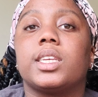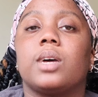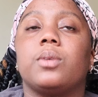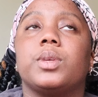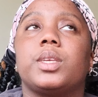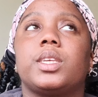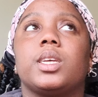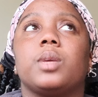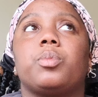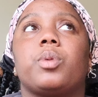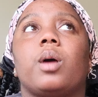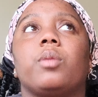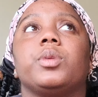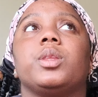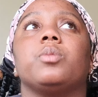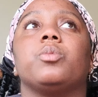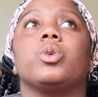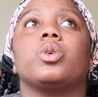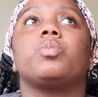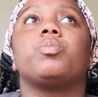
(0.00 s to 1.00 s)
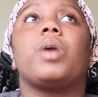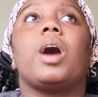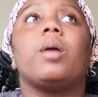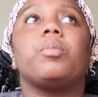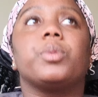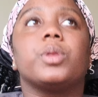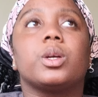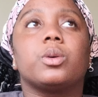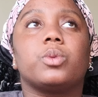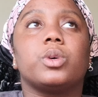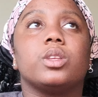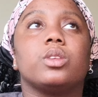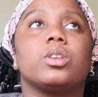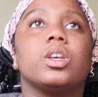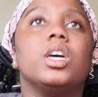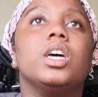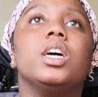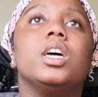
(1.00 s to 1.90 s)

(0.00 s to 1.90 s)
I would say probably the most popular ones,